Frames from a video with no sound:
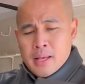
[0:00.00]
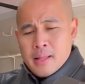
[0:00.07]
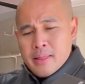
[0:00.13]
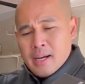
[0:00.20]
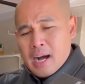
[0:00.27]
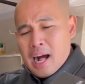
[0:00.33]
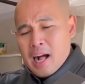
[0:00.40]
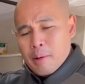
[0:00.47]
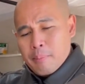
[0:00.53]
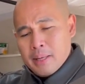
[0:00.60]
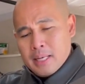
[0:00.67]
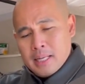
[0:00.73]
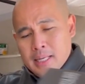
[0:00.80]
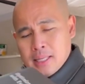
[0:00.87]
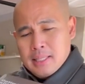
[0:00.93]
the
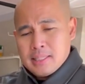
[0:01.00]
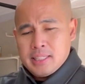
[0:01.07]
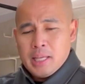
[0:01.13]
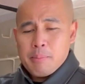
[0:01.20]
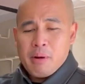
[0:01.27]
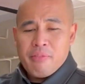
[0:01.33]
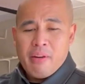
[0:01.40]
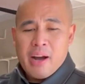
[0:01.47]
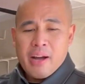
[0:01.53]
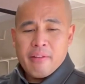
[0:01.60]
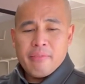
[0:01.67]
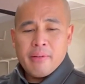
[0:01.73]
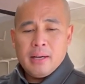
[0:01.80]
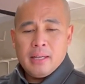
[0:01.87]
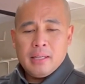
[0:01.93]
HULKMAN Sigma
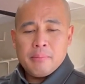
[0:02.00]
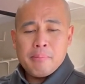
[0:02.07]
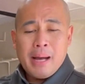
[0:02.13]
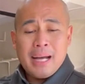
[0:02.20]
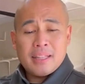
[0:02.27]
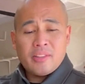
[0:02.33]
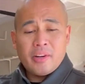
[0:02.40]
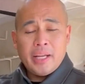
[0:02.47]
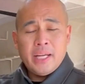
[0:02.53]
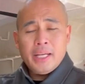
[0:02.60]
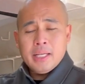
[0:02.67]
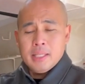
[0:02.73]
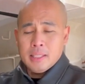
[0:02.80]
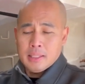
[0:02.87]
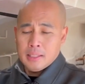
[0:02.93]
5 battery
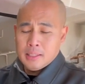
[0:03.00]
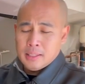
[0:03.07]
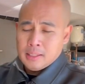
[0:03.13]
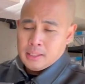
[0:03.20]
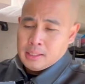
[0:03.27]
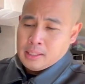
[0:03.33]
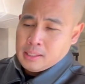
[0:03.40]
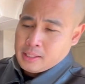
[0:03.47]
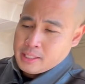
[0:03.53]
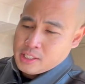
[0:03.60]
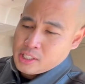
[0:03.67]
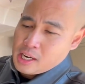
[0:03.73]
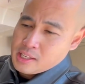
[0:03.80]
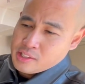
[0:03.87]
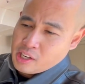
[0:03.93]

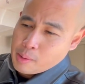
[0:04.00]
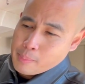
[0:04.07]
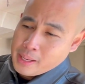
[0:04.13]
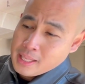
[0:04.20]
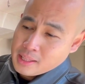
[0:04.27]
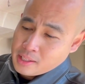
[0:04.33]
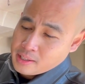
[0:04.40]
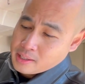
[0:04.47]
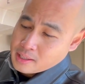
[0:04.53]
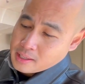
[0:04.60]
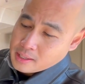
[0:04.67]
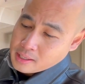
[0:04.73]
recharger and maintainer